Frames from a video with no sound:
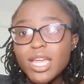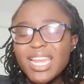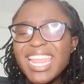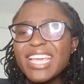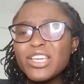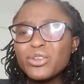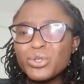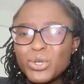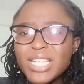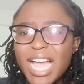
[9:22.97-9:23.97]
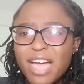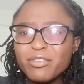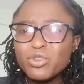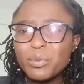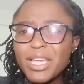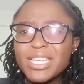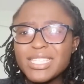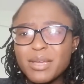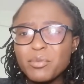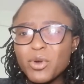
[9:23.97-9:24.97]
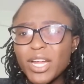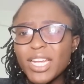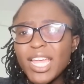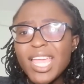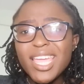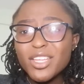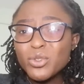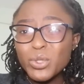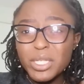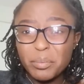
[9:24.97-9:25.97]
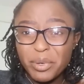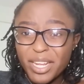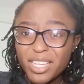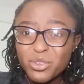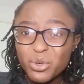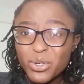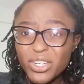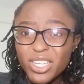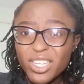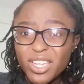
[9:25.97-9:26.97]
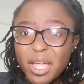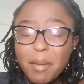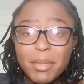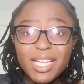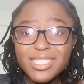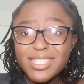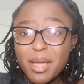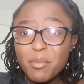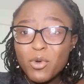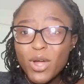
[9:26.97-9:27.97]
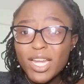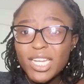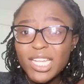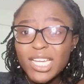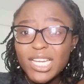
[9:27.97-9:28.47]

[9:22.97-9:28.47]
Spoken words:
Like, you don't have to make someone into depression, make someone